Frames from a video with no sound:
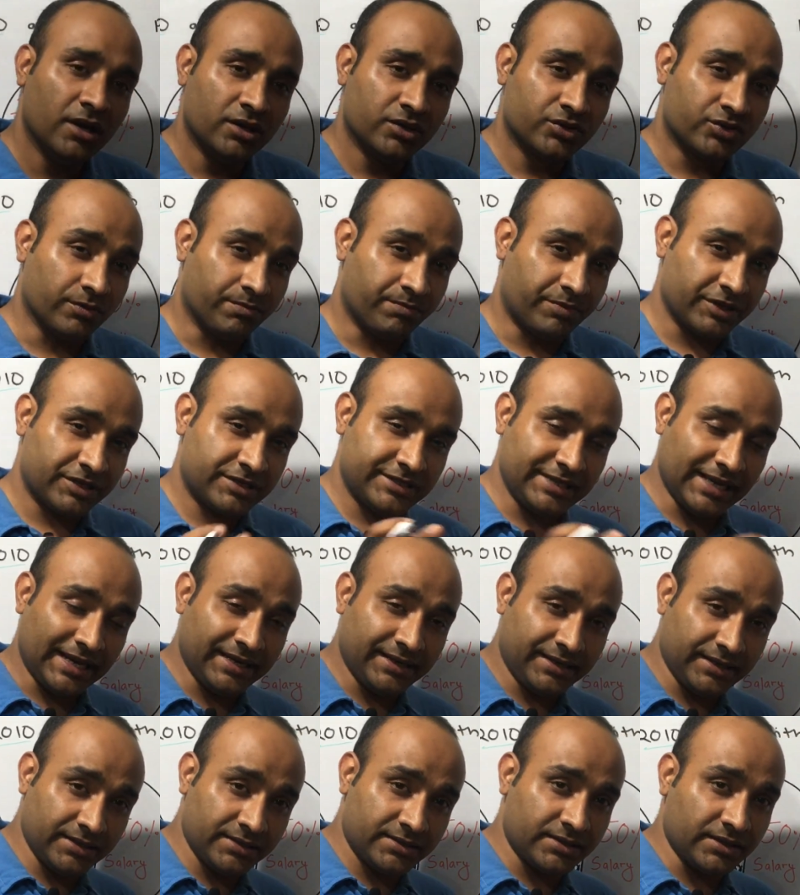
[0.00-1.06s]
So
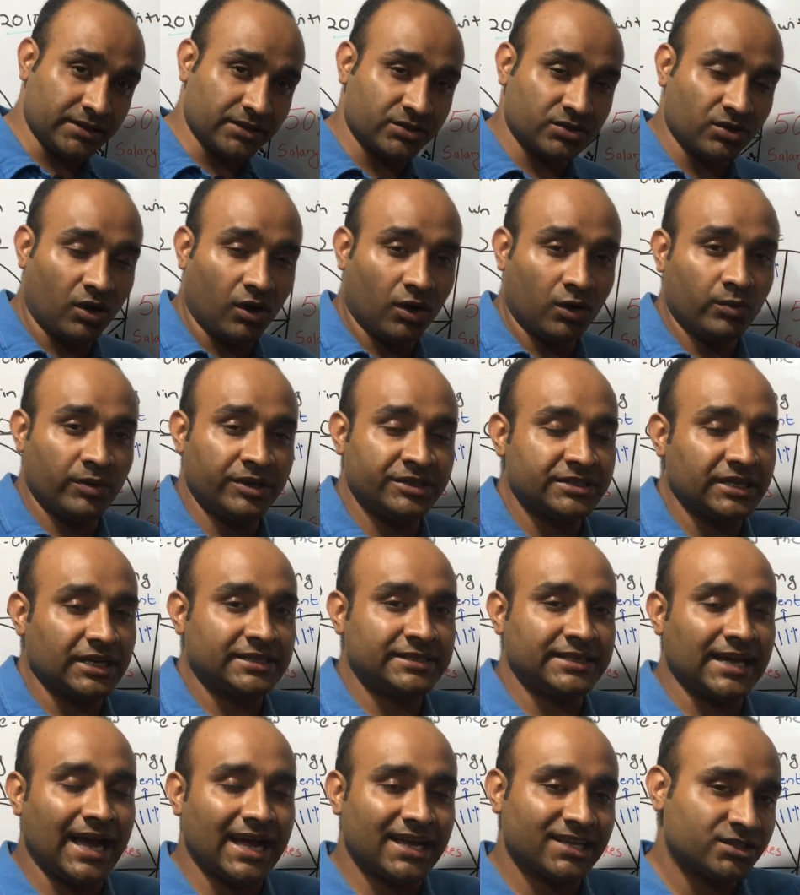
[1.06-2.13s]
percentage is always
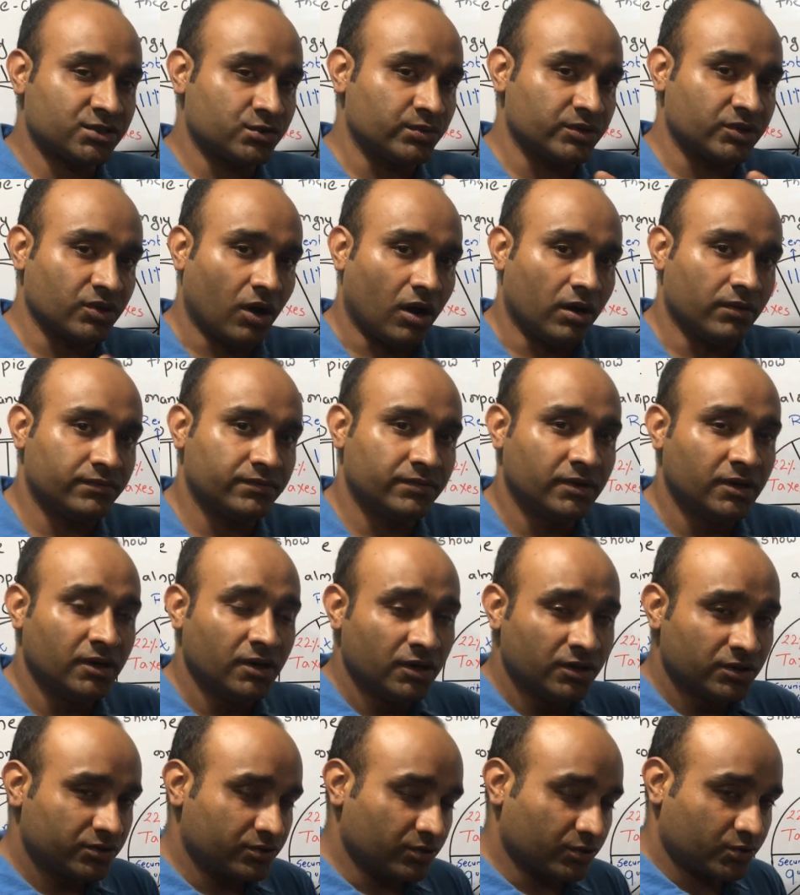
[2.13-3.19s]
attached with off.
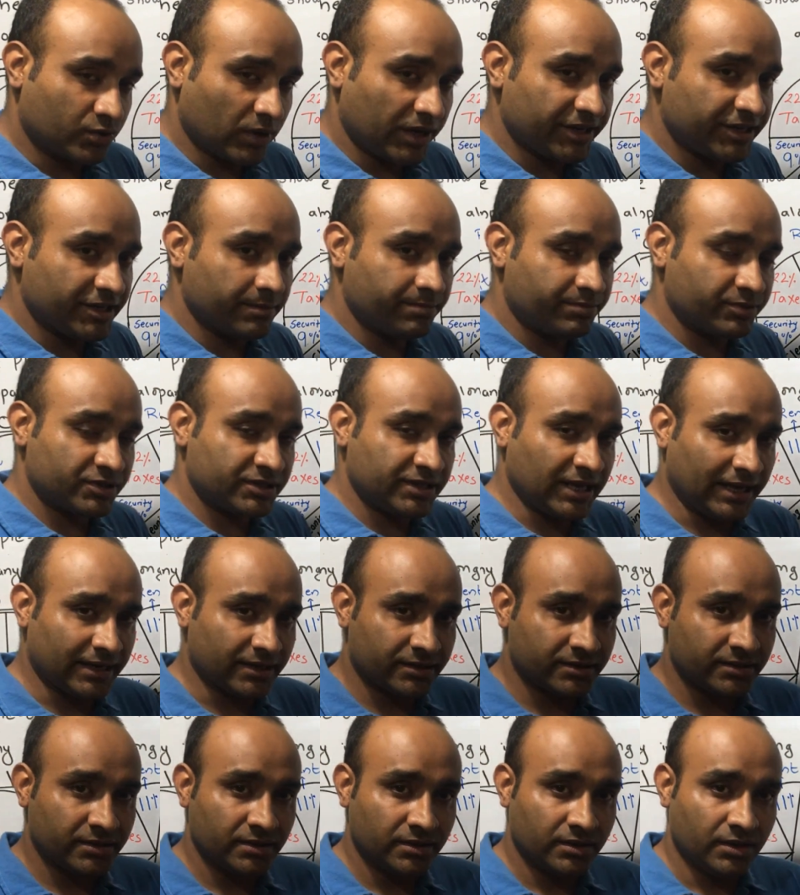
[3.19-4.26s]
So
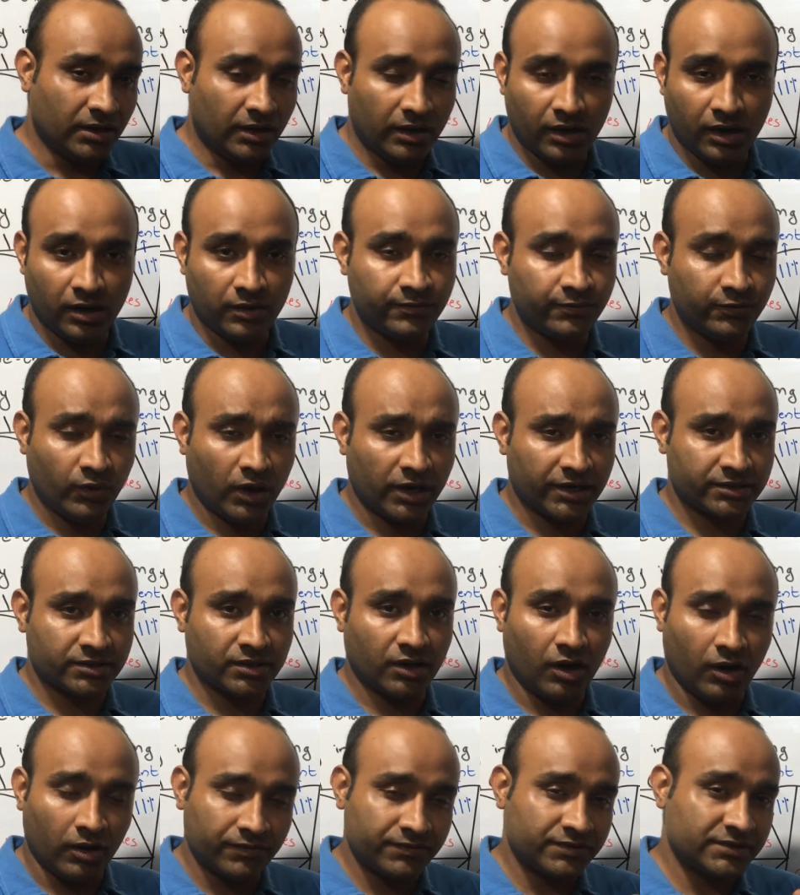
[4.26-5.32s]
20% of what?
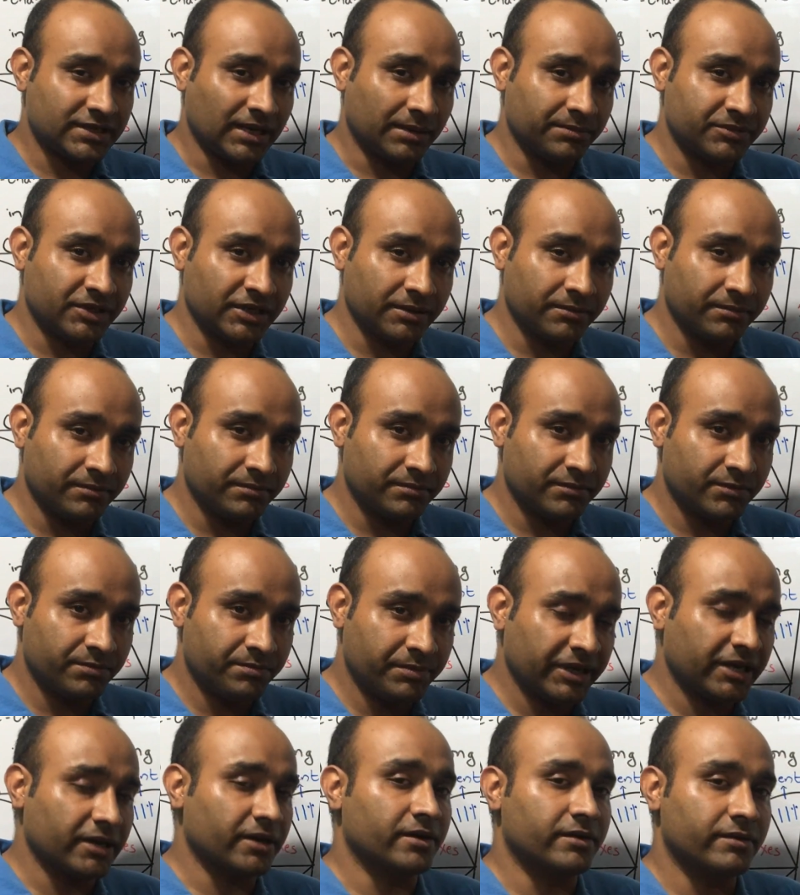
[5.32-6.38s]
Of something
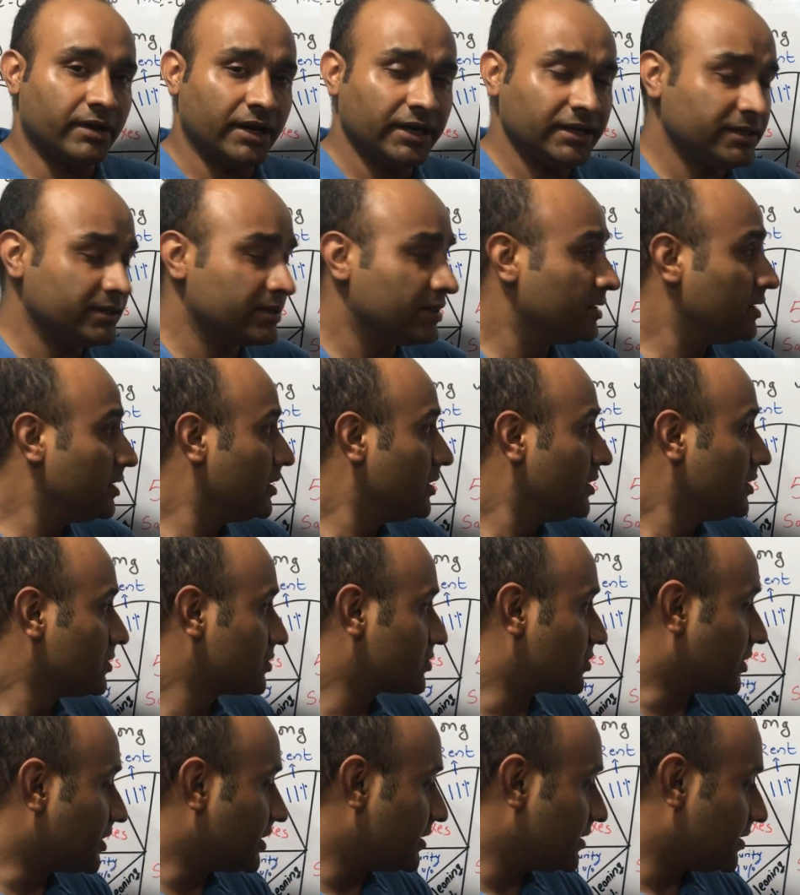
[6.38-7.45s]
bigger, right?
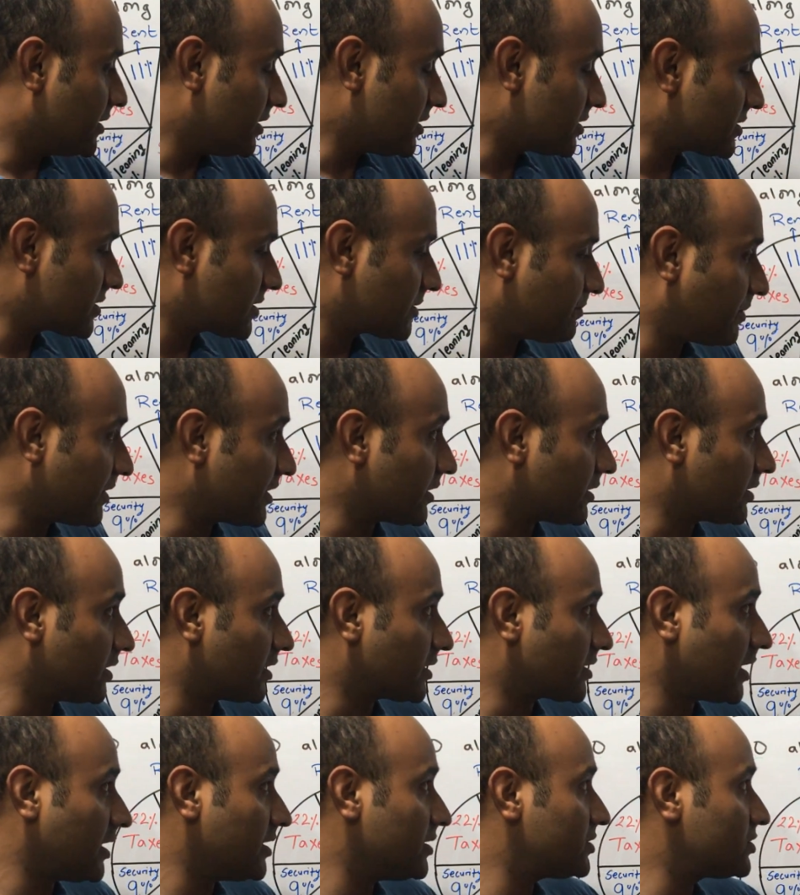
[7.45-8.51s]
So in this particular
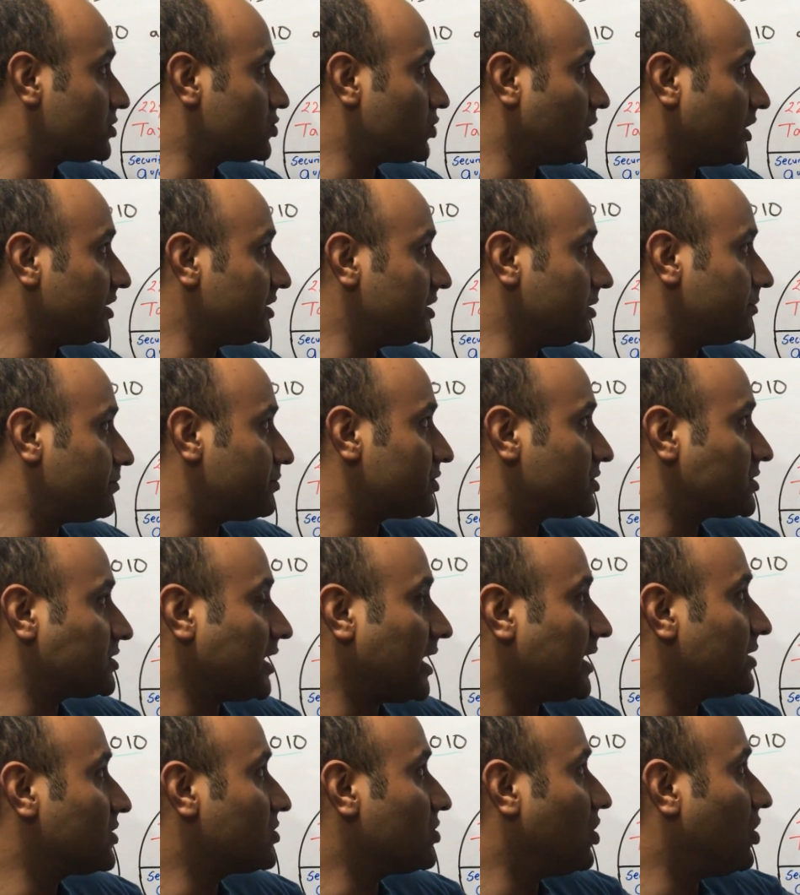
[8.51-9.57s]
case,
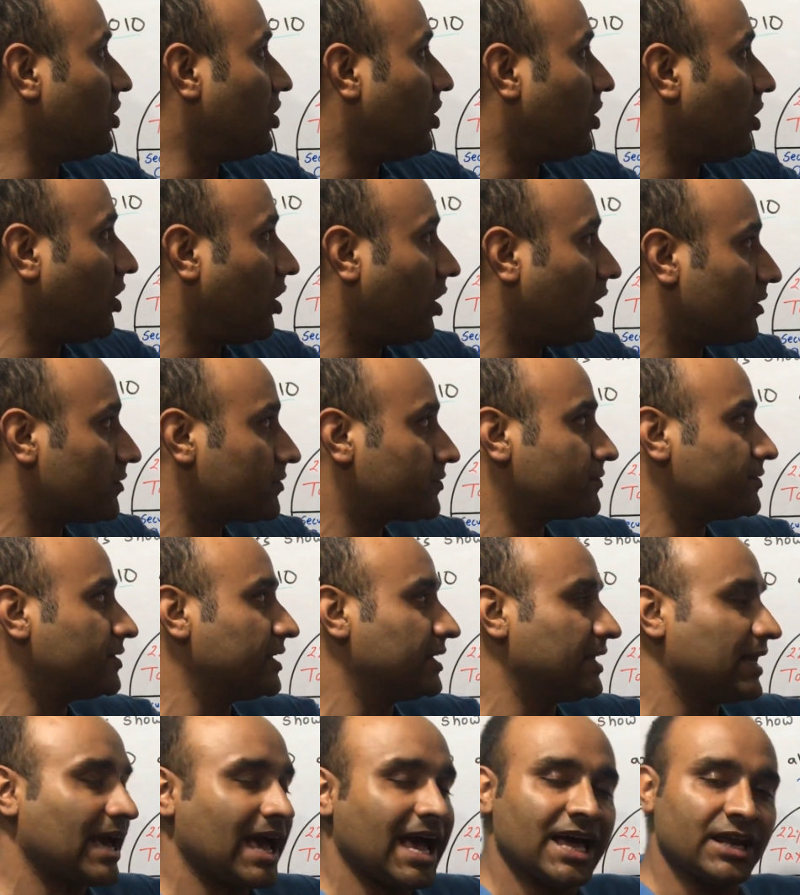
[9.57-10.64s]
20% of
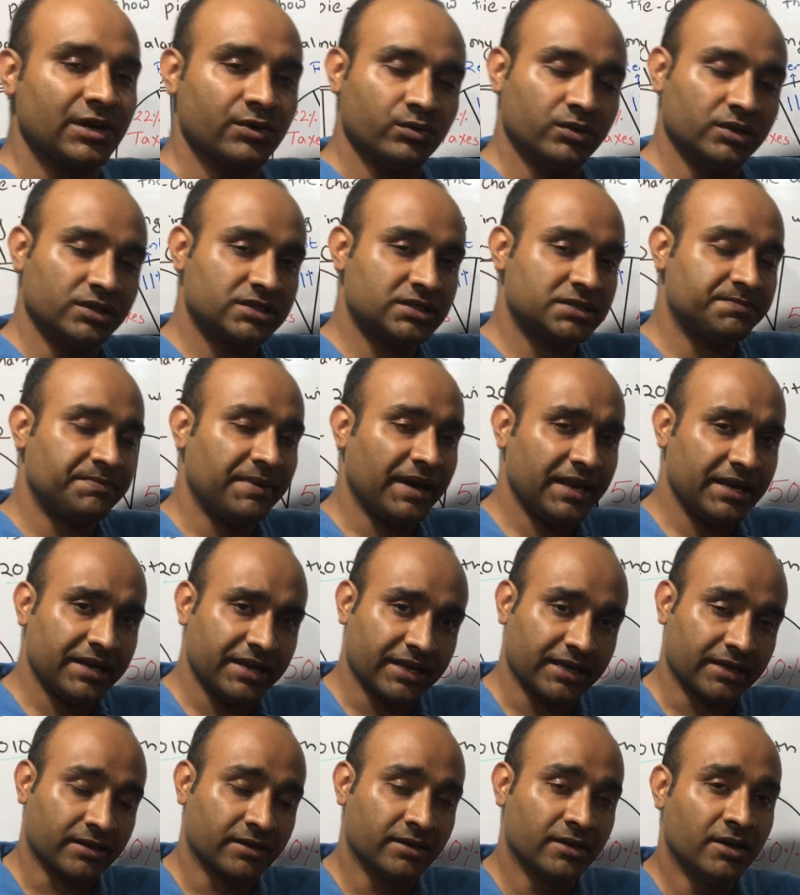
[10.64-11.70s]
the annual
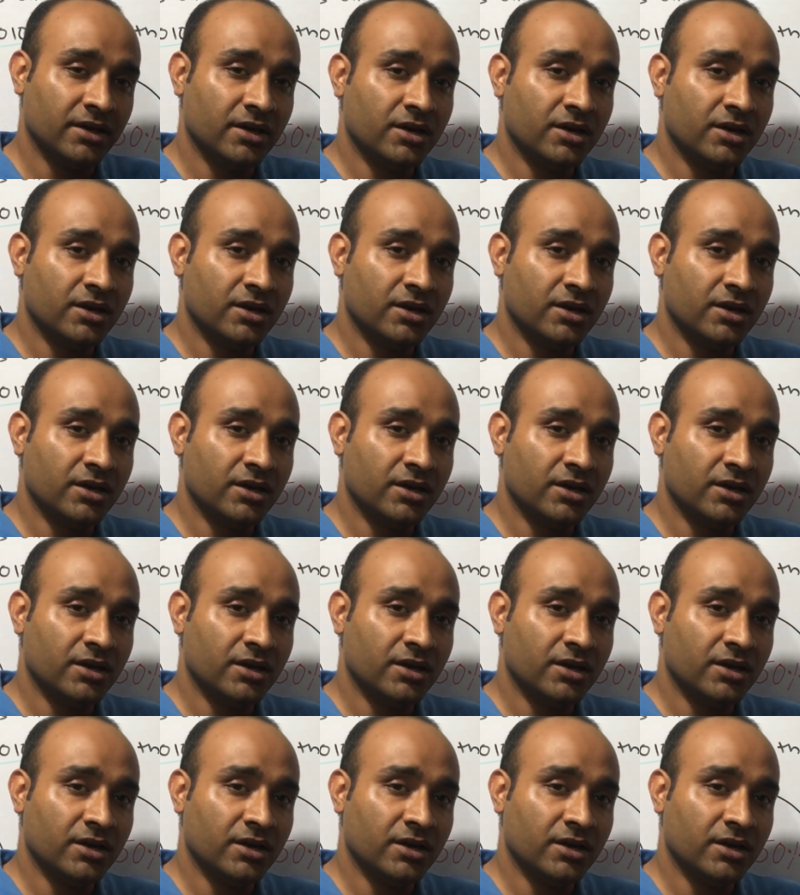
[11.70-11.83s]
spending.